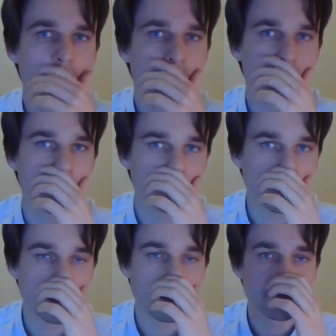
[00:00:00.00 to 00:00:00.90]
right,
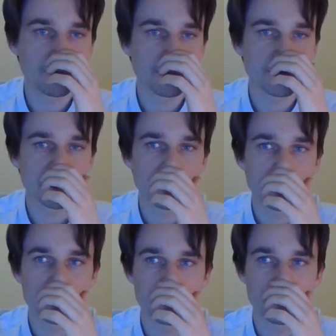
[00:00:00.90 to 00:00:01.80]
yeah, I was thinking something.
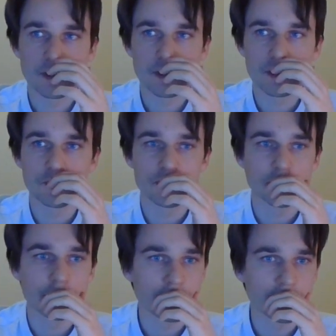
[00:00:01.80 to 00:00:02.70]
Okay, that was
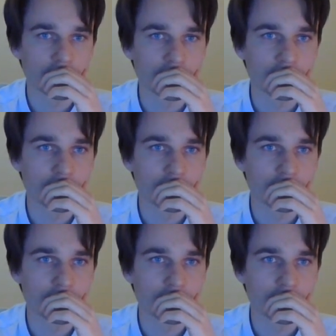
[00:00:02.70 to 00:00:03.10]
good. Let's see.